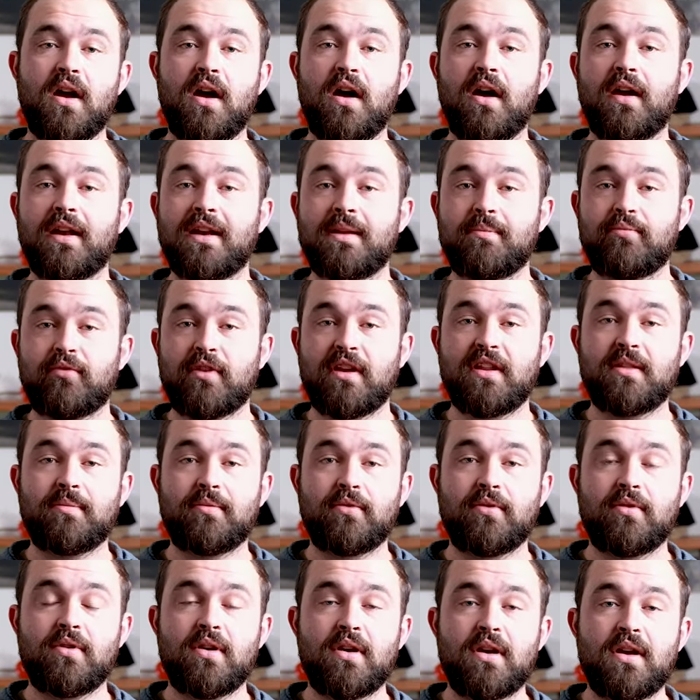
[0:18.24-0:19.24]
highly
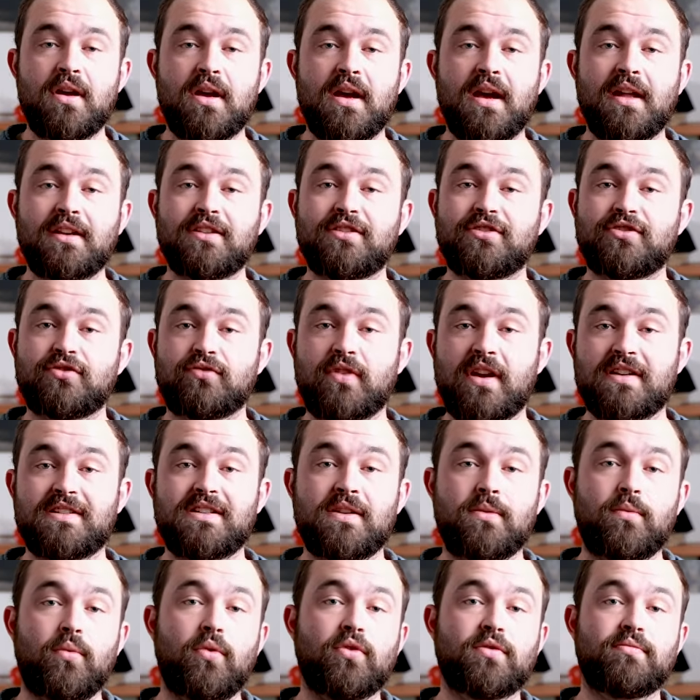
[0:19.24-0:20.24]
breathable, and
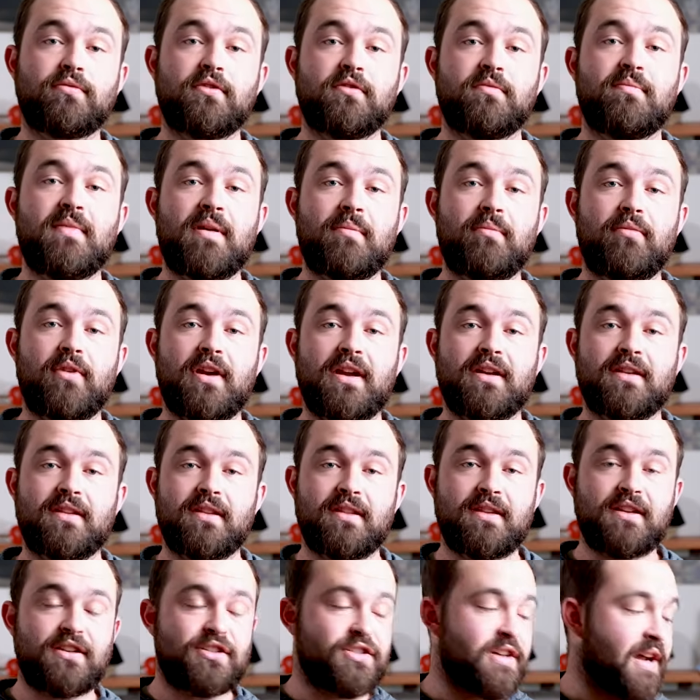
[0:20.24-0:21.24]
stretchy waterproof membrane
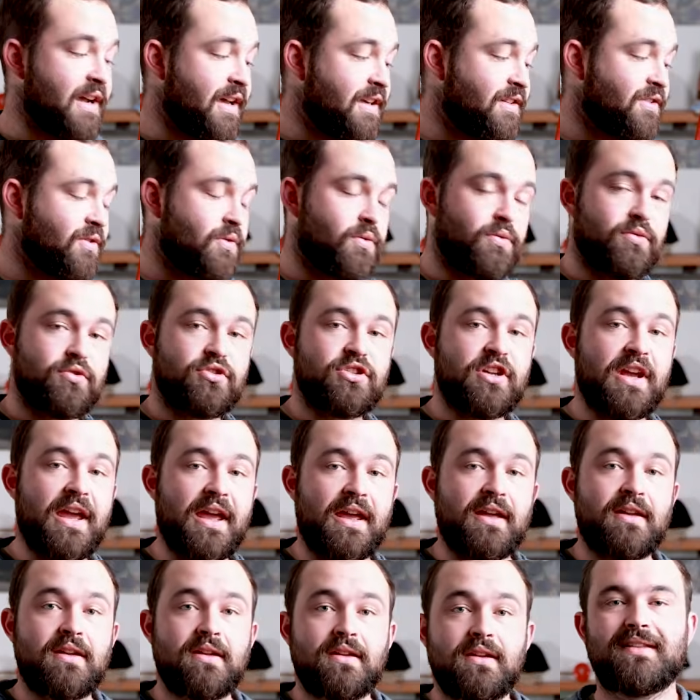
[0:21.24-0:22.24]
that these jackets all
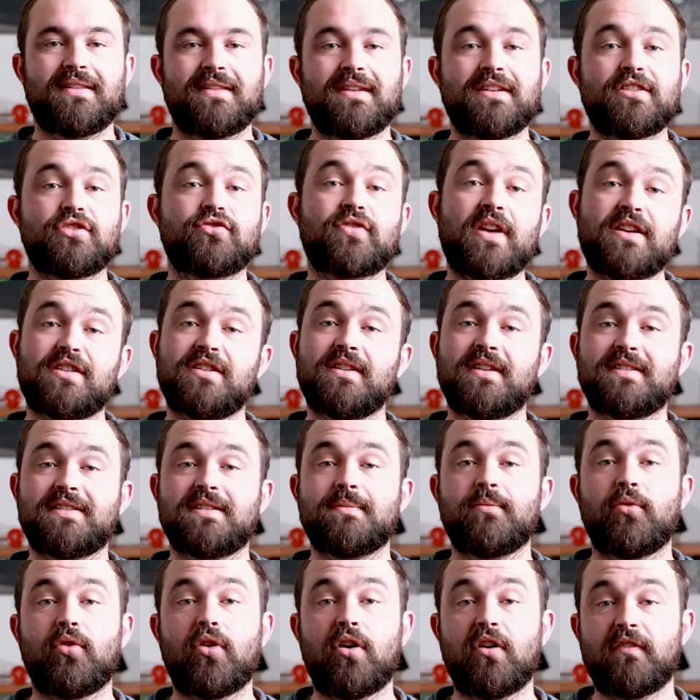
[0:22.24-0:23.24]
share. This stretchiness
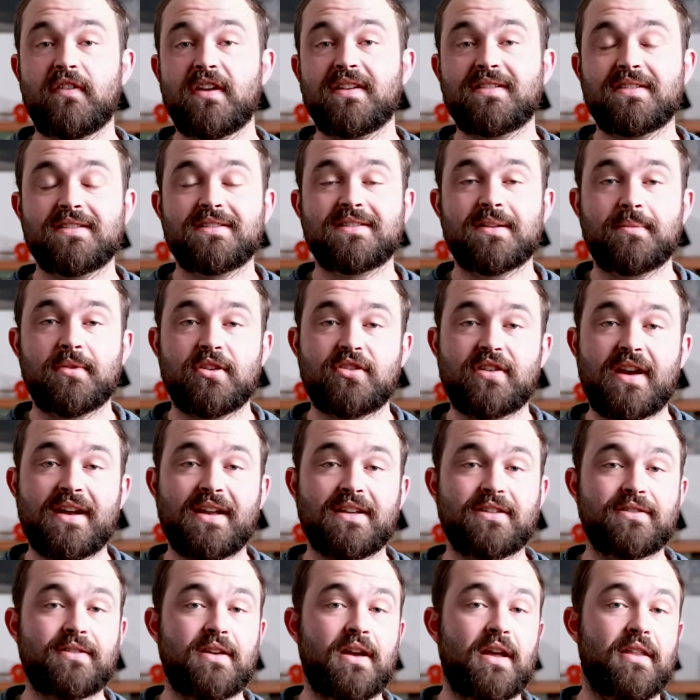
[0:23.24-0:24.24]
is more obvious in some of the
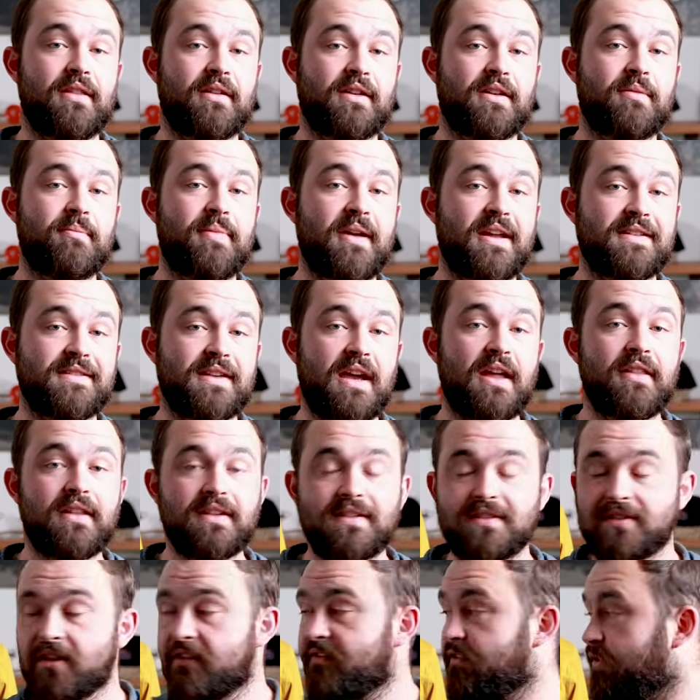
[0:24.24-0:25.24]
jackets compared to
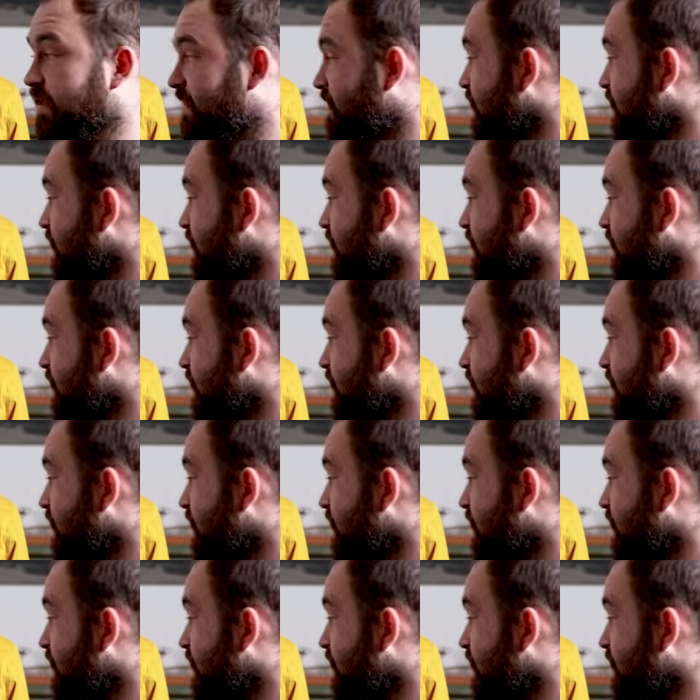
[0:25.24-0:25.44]
others. So for